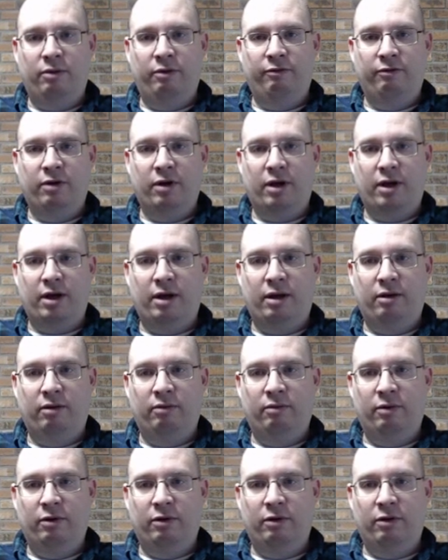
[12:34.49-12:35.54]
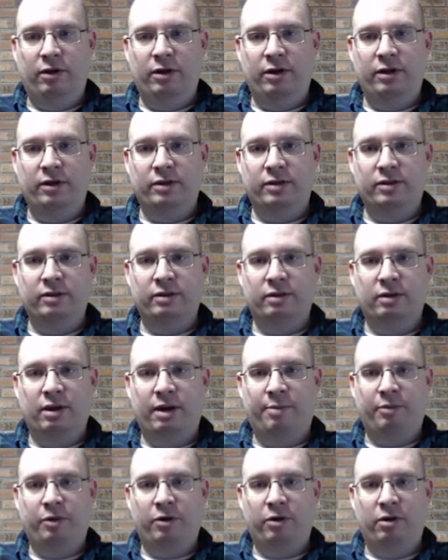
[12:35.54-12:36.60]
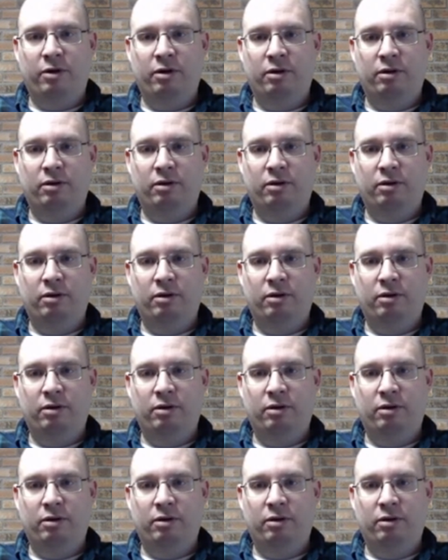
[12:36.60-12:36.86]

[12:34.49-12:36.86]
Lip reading: we've got, what are these? Upper.